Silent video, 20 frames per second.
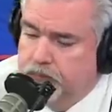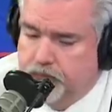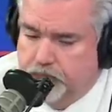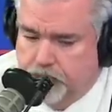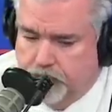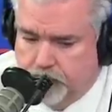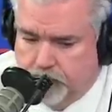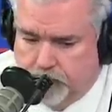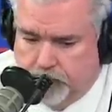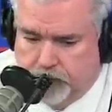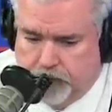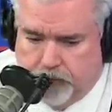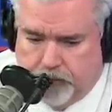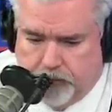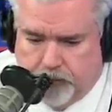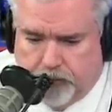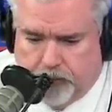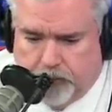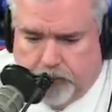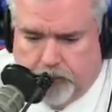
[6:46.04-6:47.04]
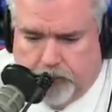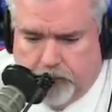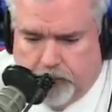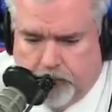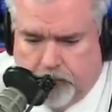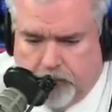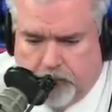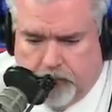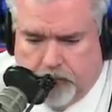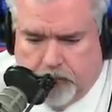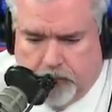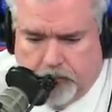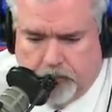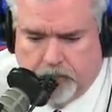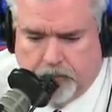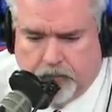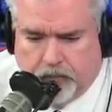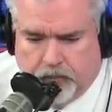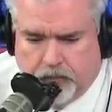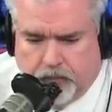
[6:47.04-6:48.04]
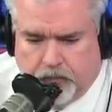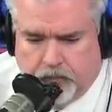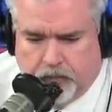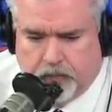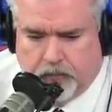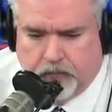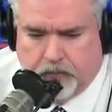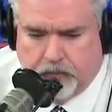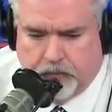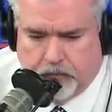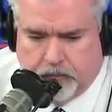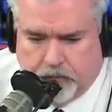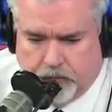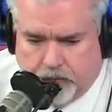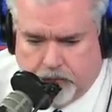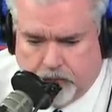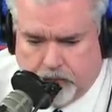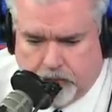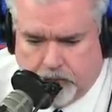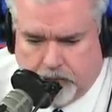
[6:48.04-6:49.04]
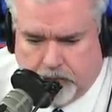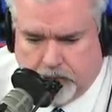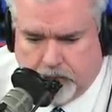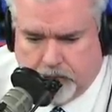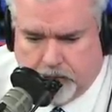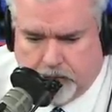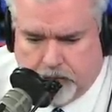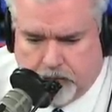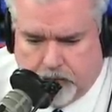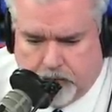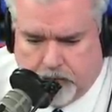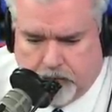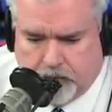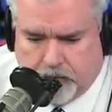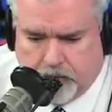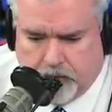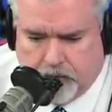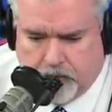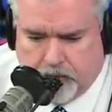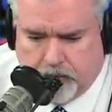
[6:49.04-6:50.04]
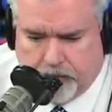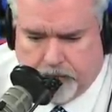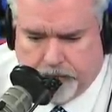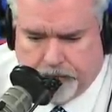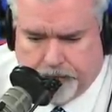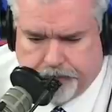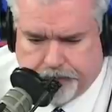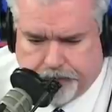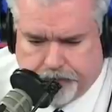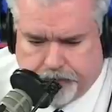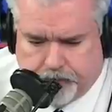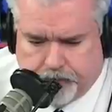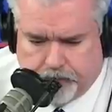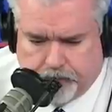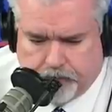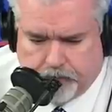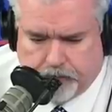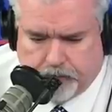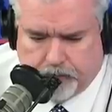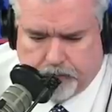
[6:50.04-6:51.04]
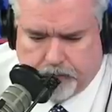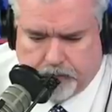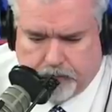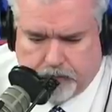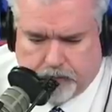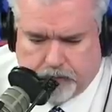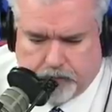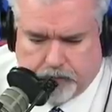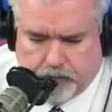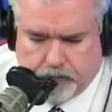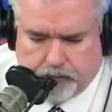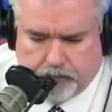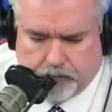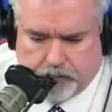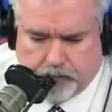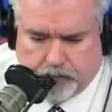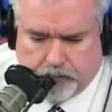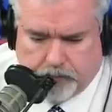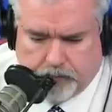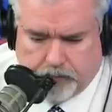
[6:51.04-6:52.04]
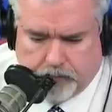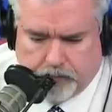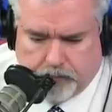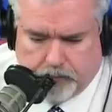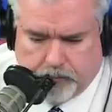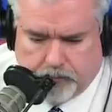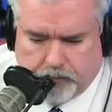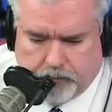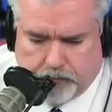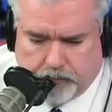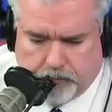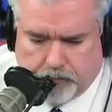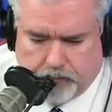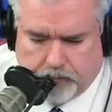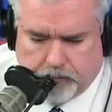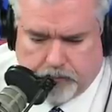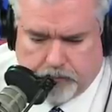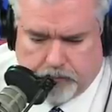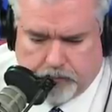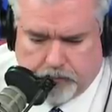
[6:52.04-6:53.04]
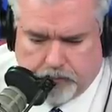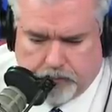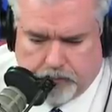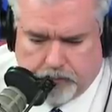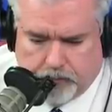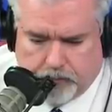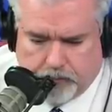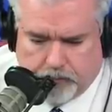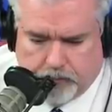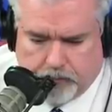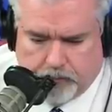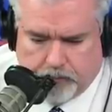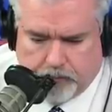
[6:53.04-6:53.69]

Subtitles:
This person isn't speaking.